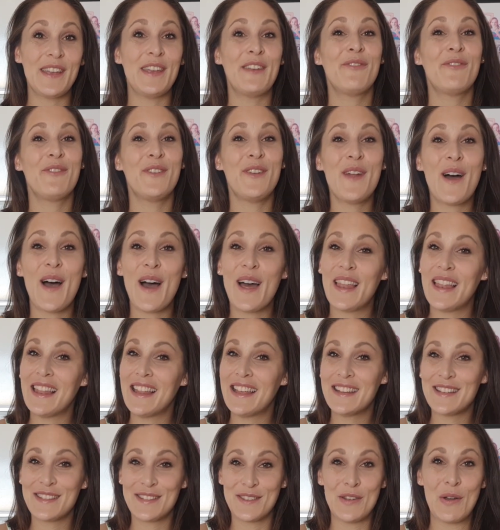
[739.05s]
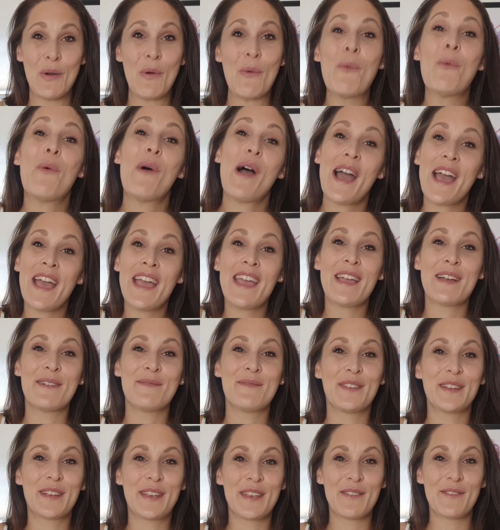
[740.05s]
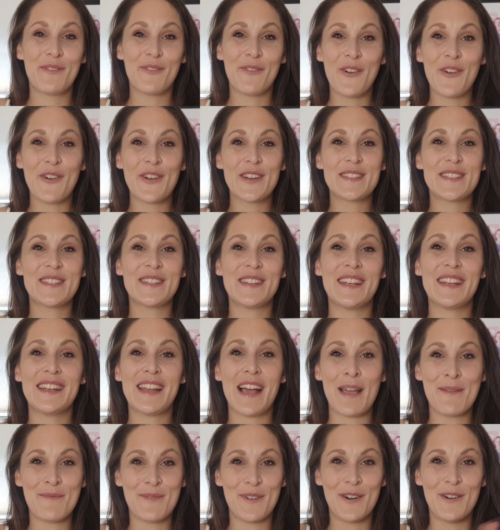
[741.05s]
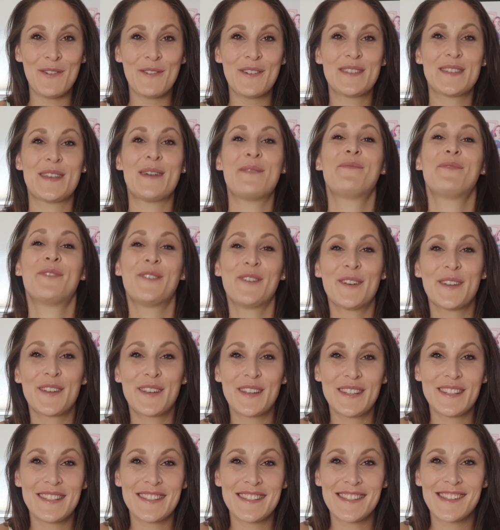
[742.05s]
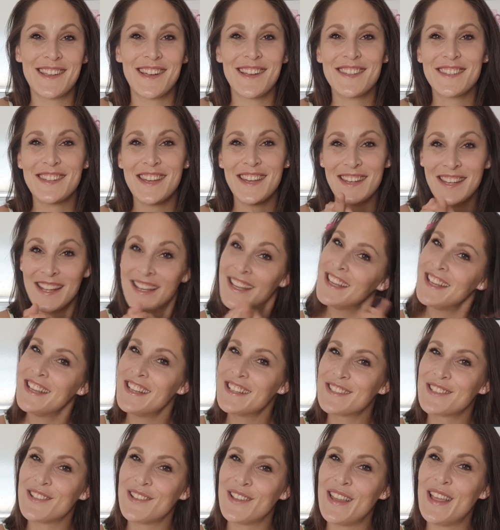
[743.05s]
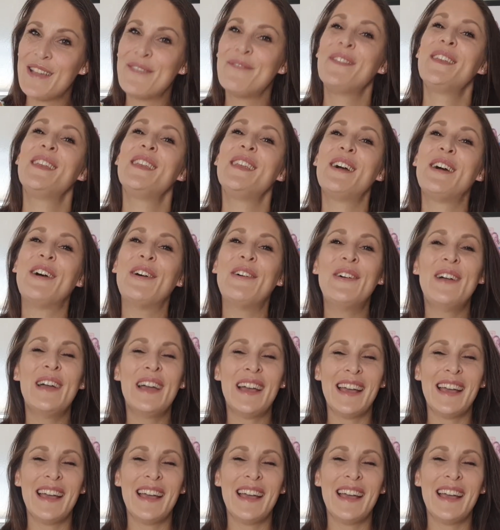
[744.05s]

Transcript: If not, let us know why. I'm looking forward to it. I'm always up for a good discussion, so let me know.